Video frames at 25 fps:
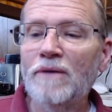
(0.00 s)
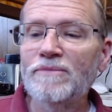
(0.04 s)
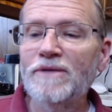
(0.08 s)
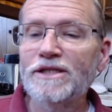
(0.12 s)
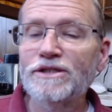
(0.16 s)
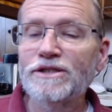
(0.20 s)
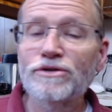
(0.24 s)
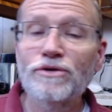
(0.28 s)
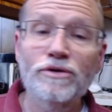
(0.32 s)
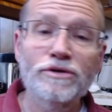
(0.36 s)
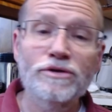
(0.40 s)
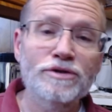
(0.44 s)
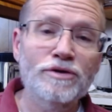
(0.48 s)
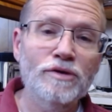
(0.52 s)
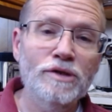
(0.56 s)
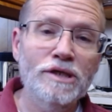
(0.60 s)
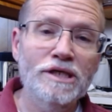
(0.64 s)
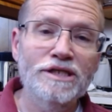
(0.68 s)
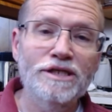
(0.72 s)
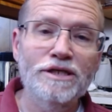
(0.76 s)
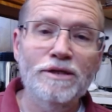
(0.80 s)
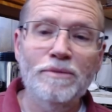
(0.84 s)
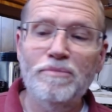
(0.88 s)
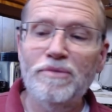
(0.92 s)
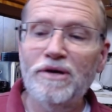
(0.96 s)
That's Kurt's
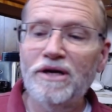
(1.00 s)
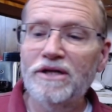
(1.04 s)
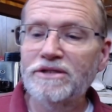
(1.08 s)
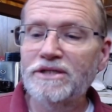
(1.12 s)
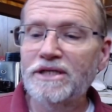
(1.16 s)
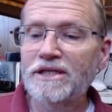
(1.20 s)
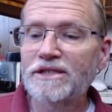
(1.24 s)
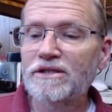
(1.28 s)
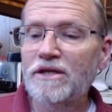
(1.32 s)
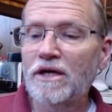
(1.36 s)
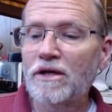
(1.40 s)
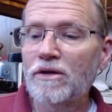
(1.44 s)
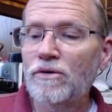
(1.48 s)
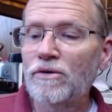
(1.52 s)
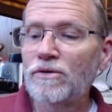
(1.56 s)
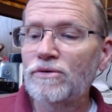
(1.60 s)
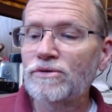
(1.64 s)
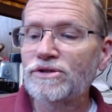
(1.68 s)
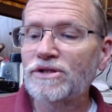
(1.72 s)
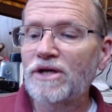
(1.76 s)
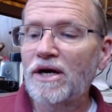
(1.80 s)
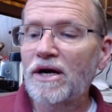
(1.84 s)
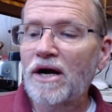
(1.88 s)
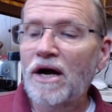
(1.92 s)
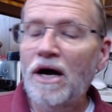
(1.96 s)
Religion and
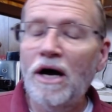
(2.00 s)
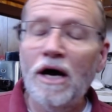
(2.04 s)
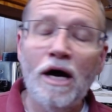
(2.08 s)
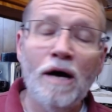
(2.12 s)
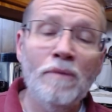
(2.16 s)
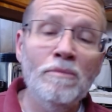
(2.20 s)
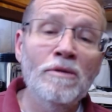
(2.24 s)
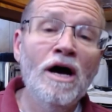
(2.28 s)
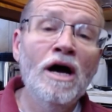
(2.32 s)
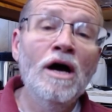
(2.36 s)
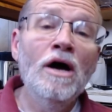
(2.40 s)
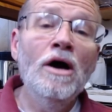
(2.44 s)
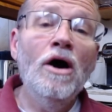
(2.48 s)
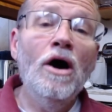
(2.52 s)
Politics.locals.com,